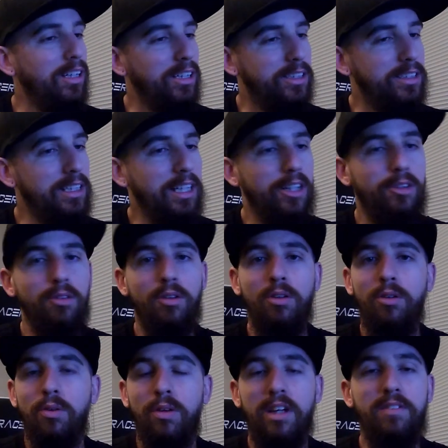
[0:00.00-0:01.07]
Send it
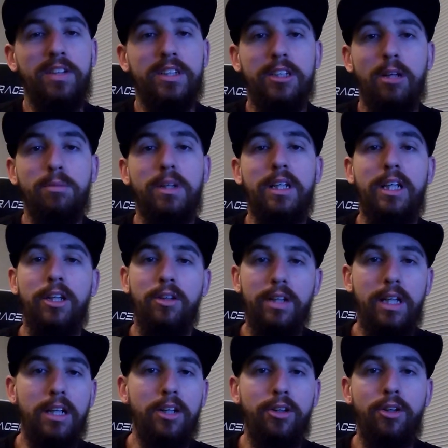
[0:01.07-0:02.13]
through. If it's something that you
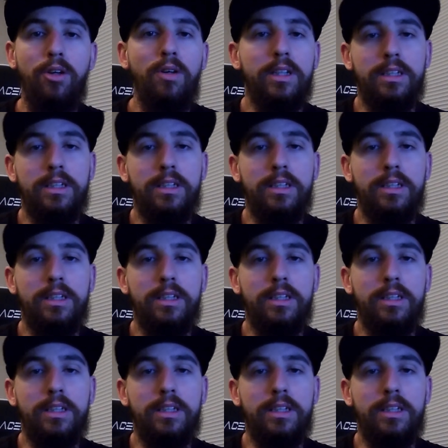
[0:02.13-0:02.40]
need to do,